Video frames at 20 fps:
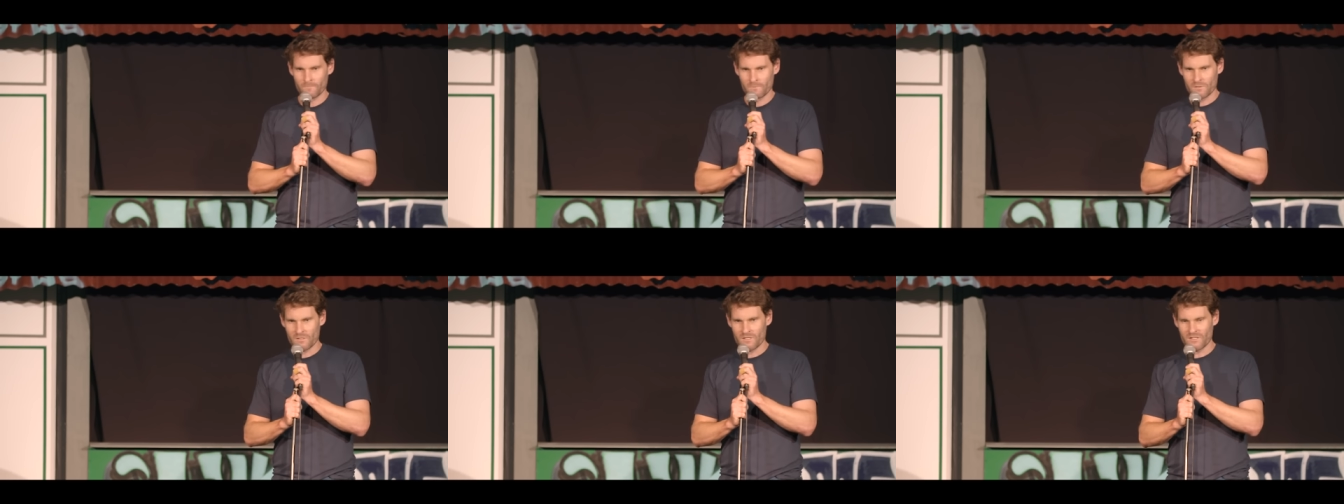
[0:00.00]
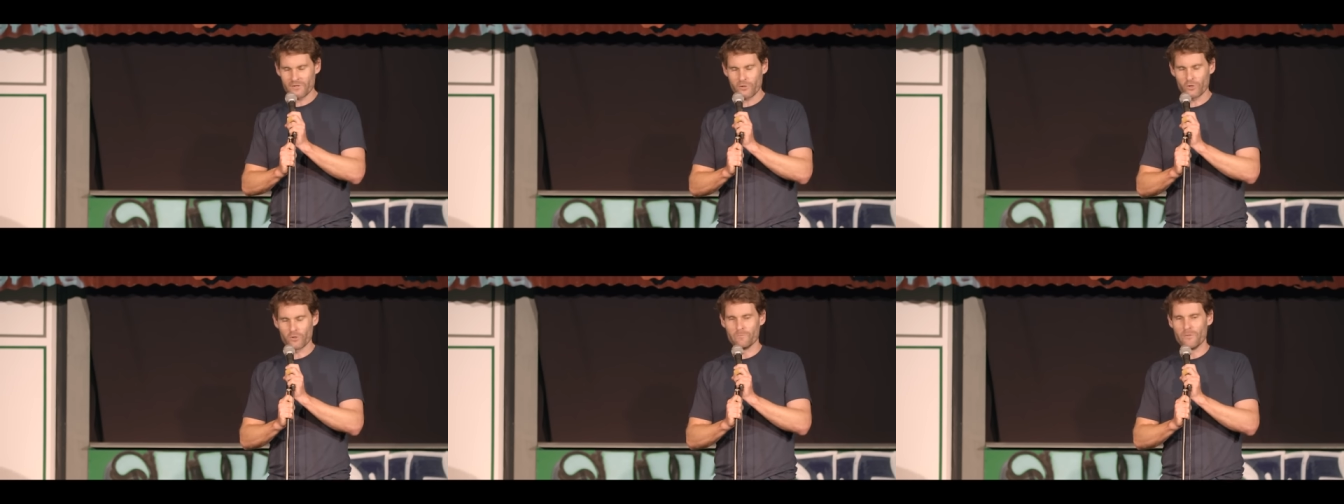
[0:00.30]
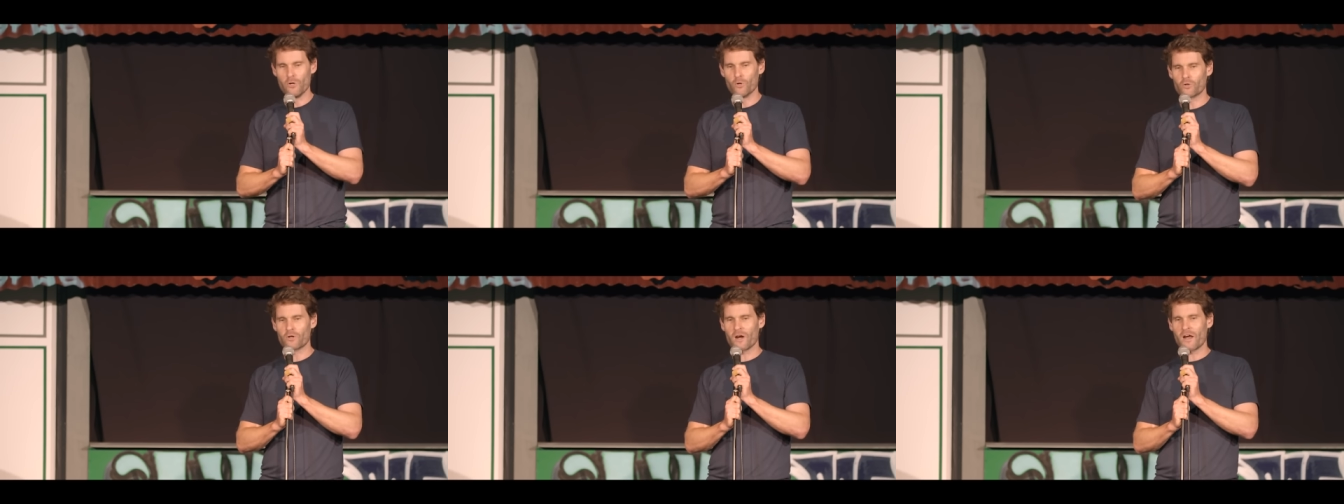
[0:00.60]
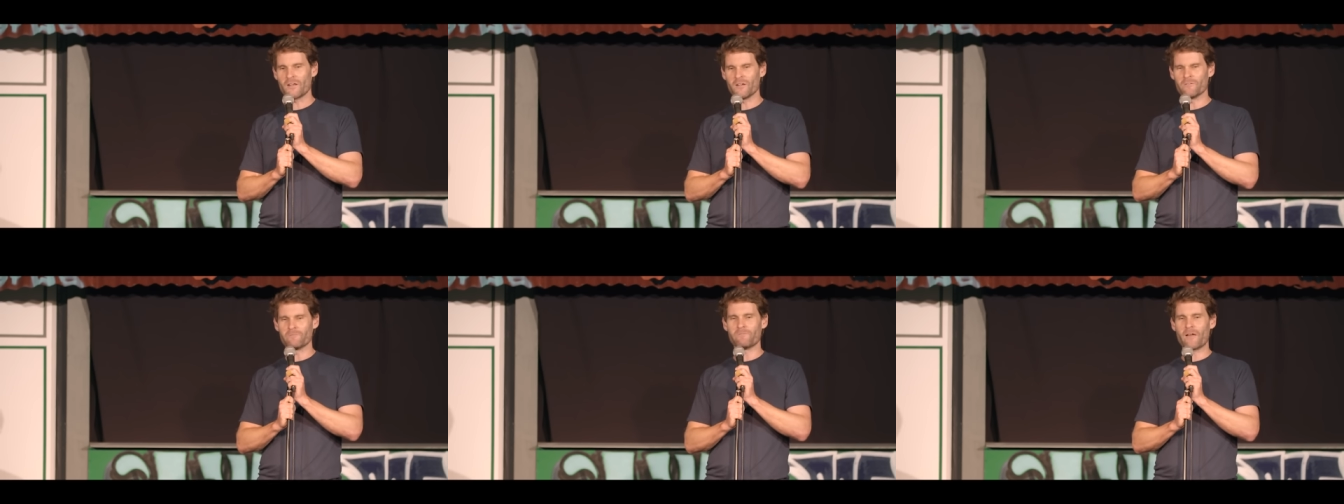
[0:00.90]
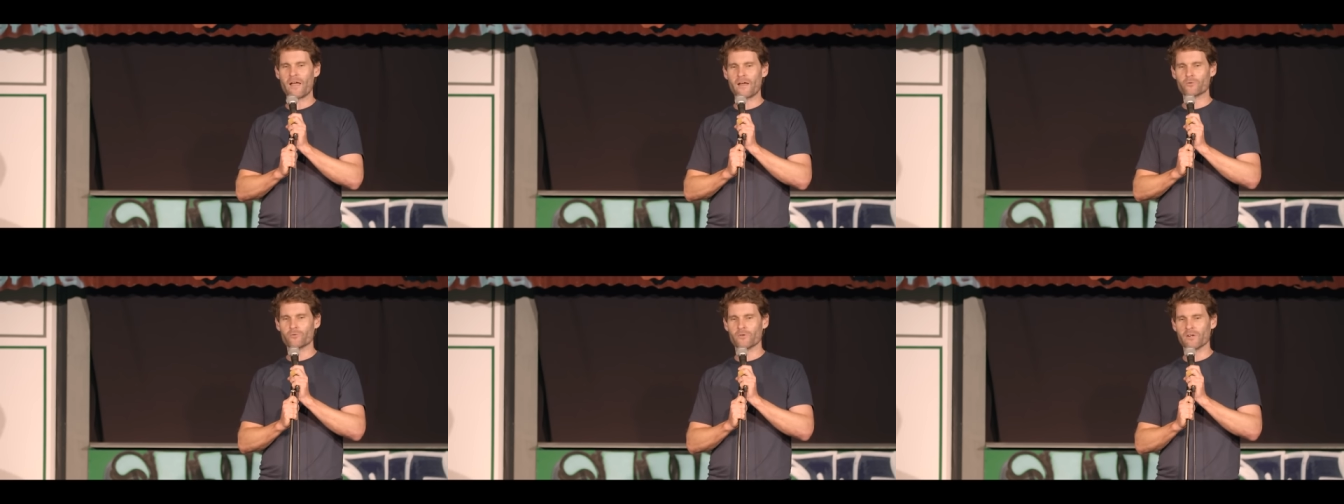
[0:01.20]
sitting on a milk crate in a
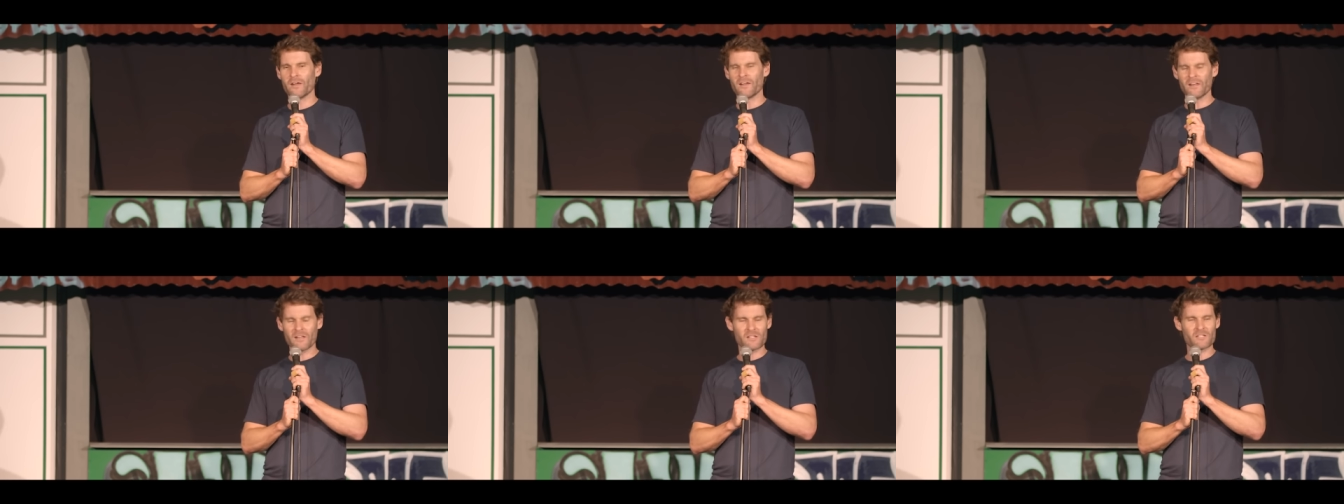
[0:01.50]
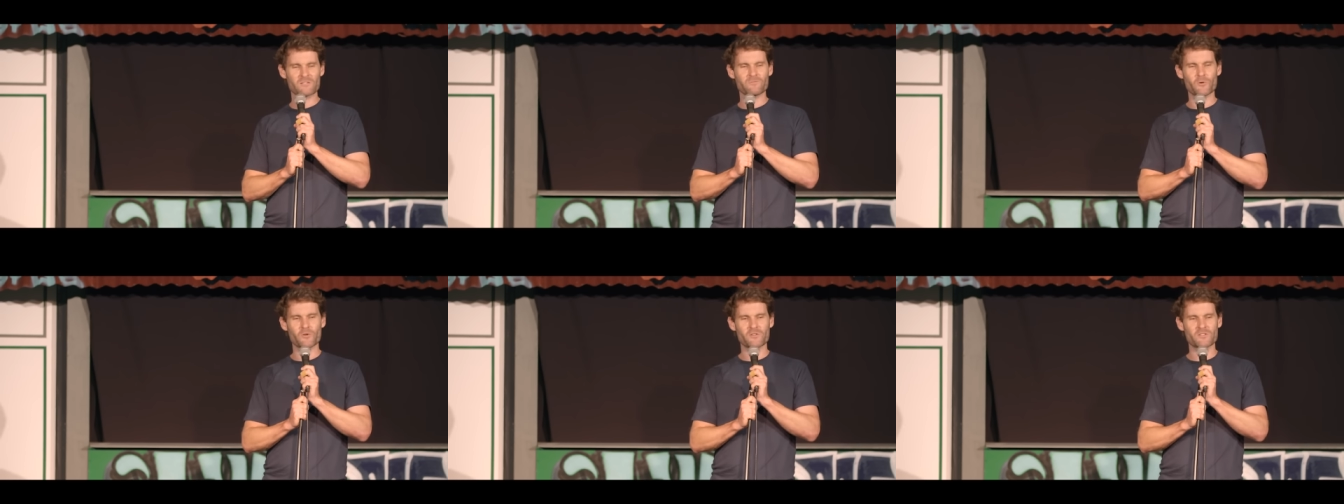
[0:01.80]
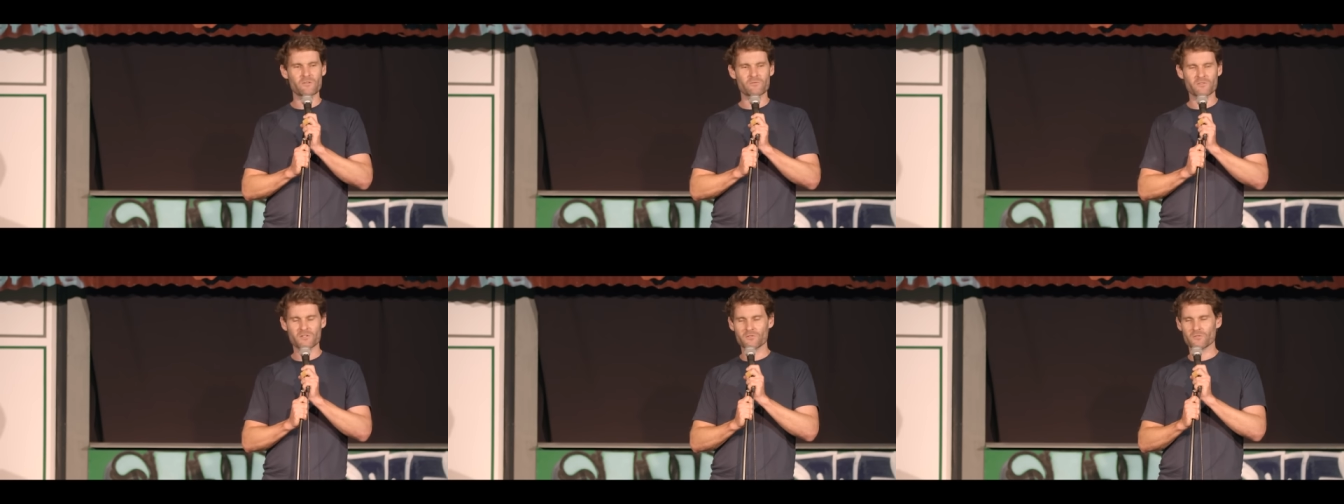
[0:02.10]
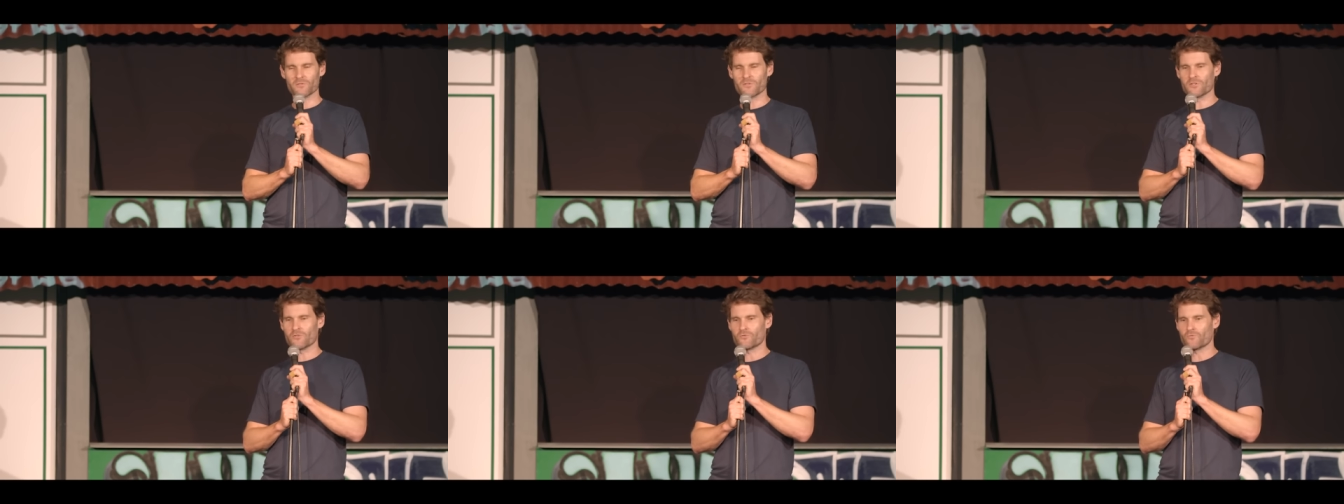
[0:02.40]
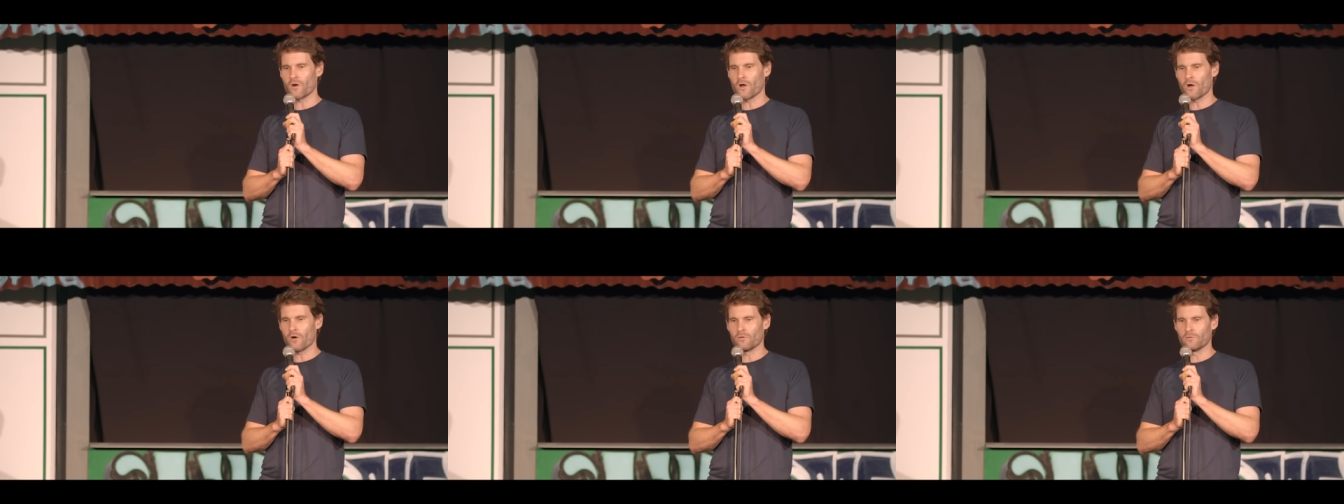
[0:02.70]
factory, eating his first ever sausage
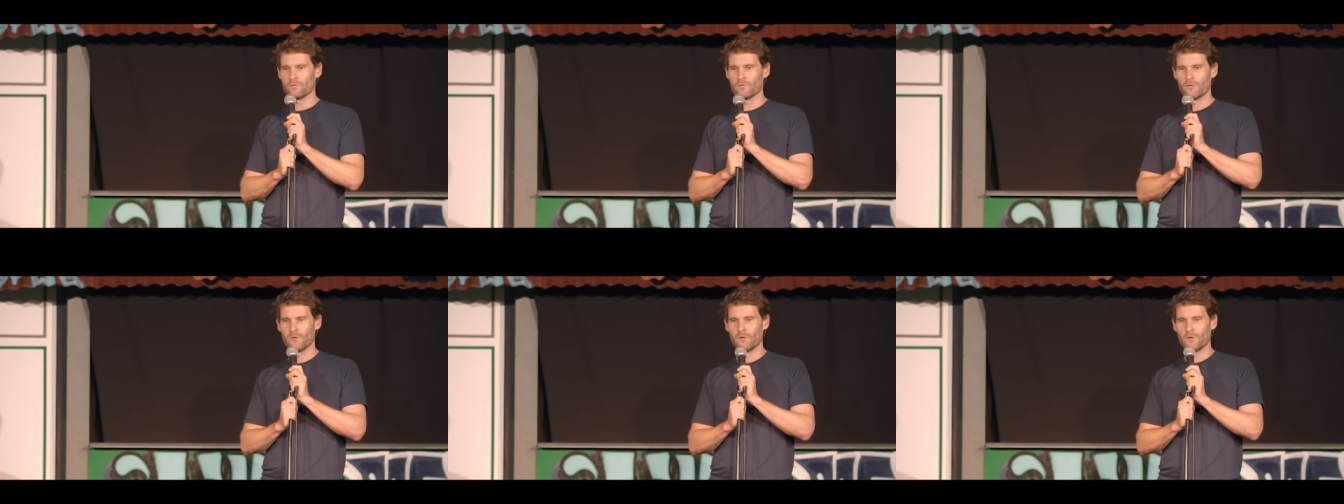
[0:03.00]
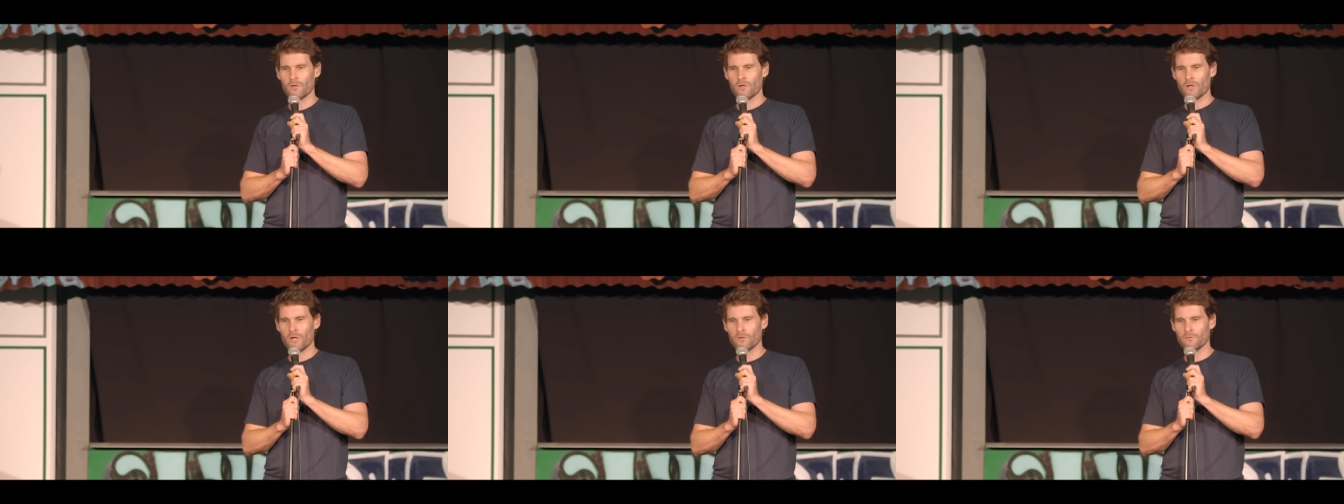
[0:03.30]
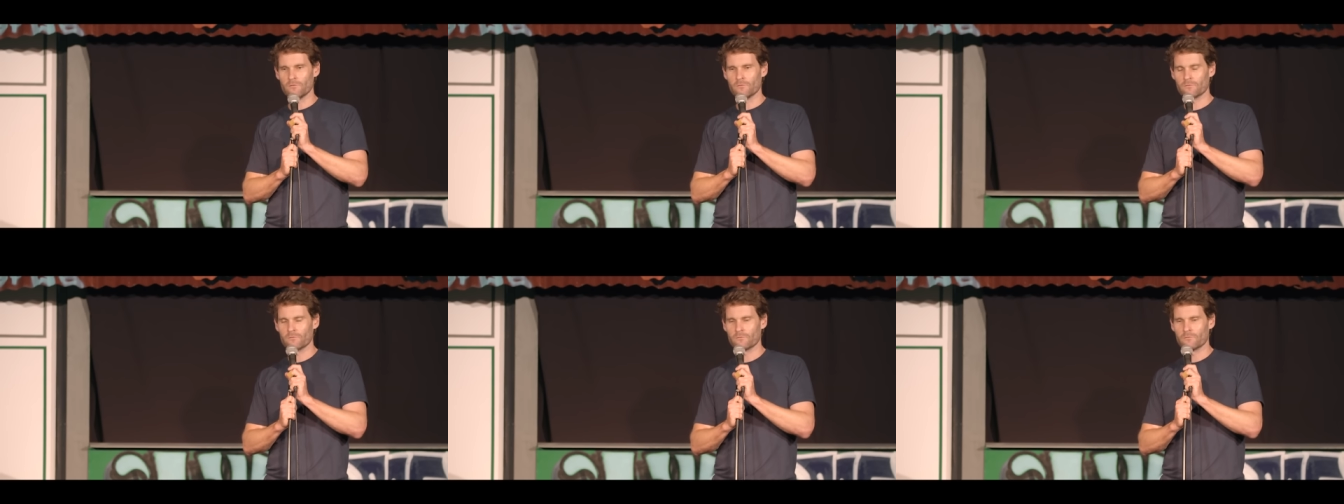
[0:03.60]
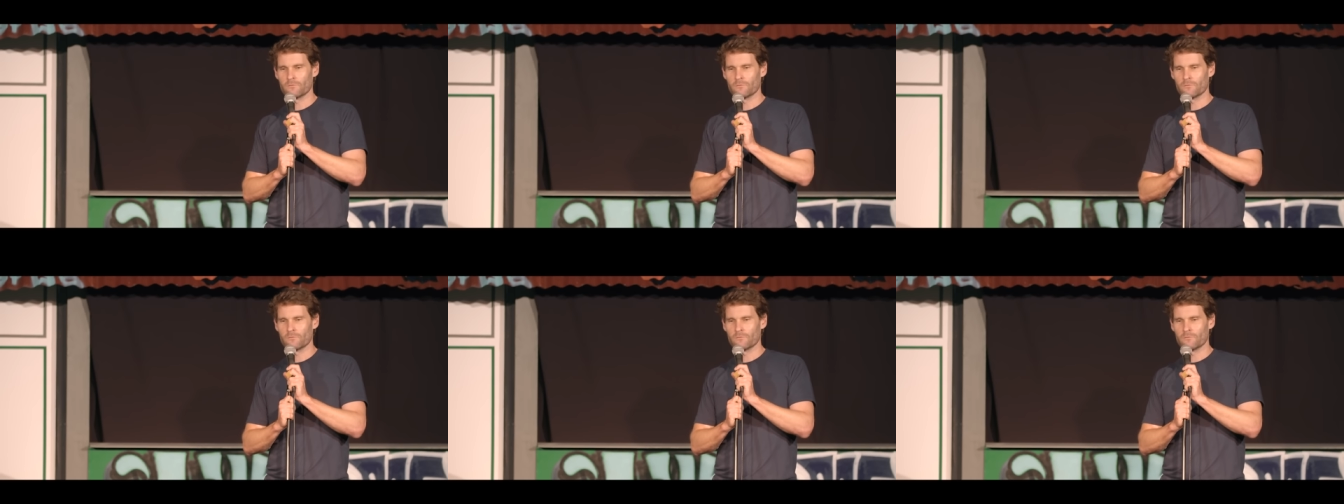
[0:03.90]
roll and